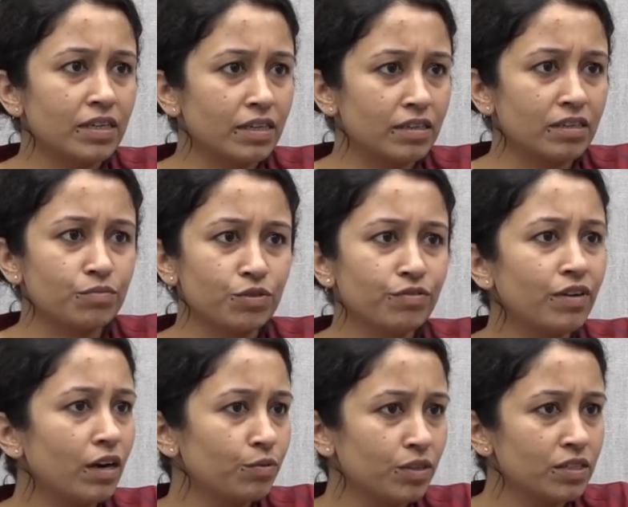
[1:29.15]
in terms of
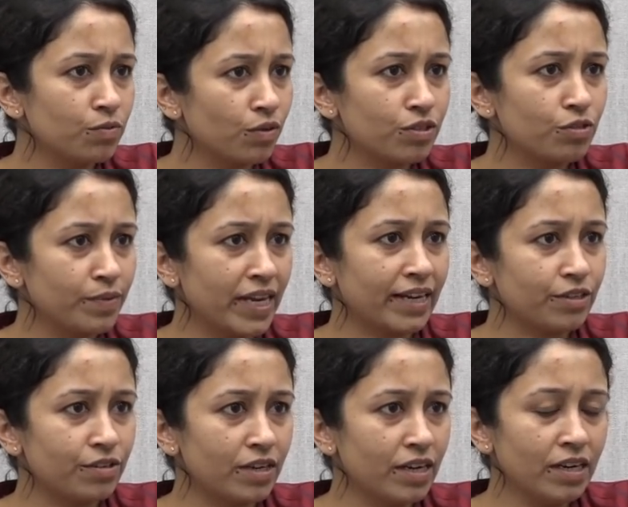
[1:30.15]
how this was to be
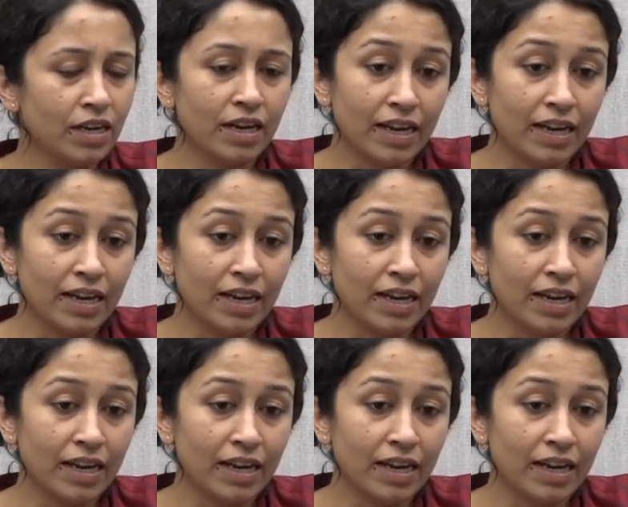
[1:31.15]
actually